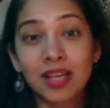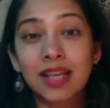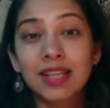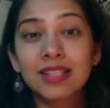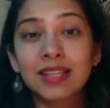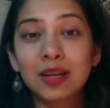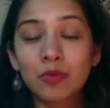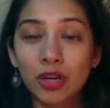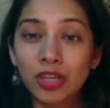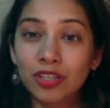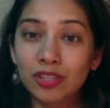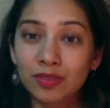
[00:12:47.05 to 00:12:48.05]

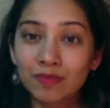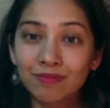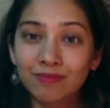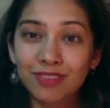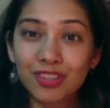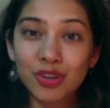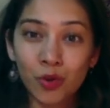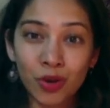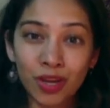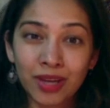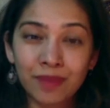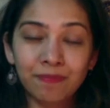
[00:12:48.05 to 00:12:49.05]
Celebration,
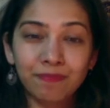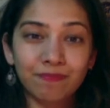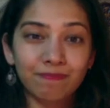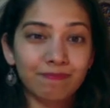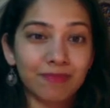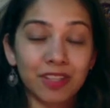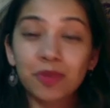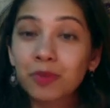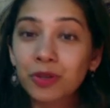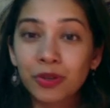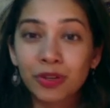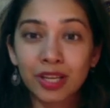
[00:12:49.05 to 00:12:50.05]
joy,
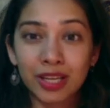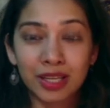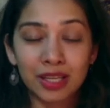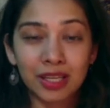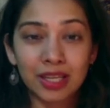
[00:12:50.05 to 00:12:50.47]
community,